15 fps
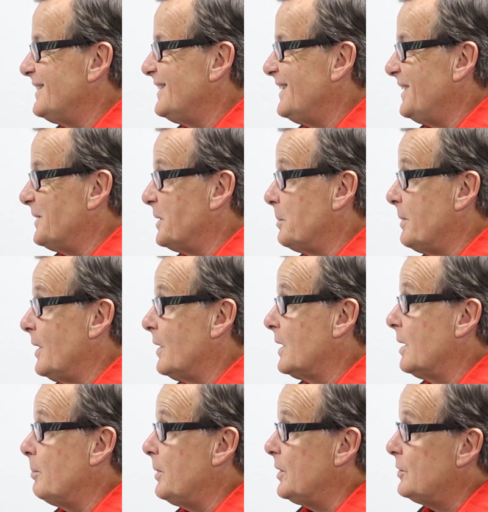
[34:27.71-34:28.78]
here in
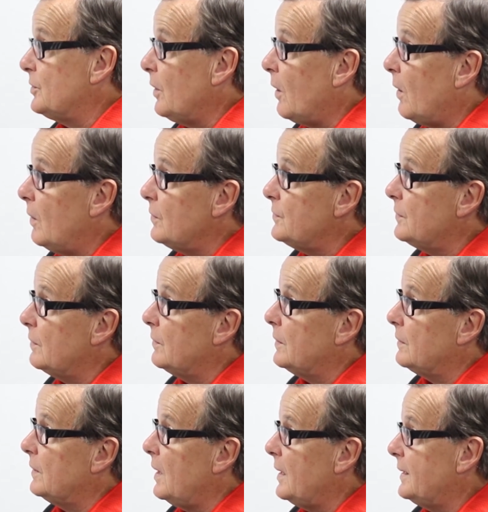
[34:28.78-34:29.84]
America, but also
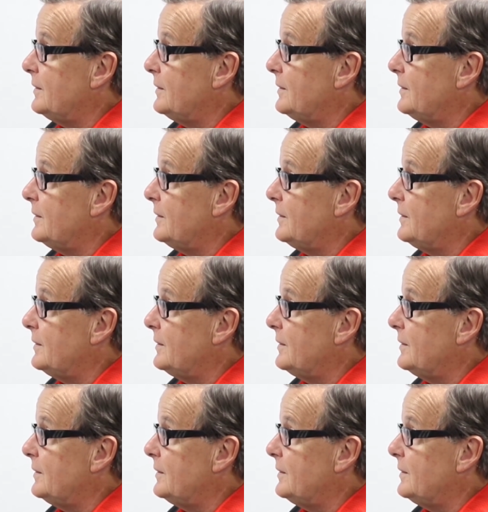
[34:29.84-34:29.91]
they're not